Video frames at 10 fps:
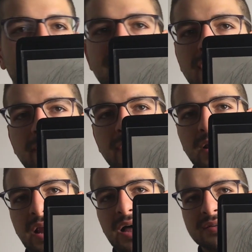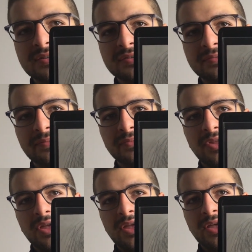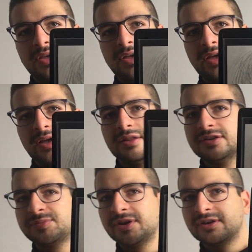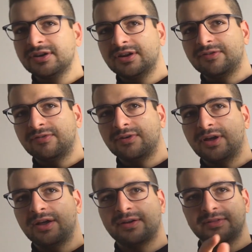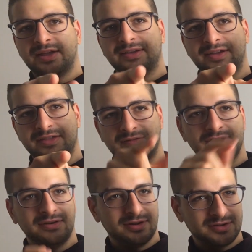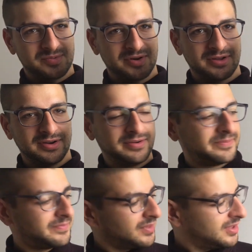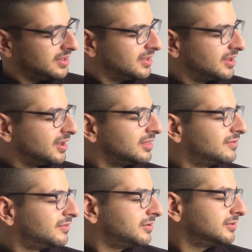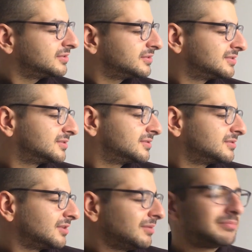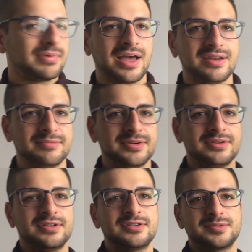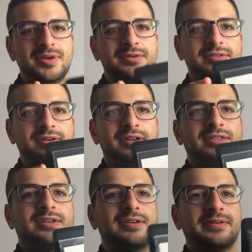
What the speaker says: from a class. It looks pretty good in a like in the video. It looks pretty good. In the photo, it's not bad, but it looks better there, I think.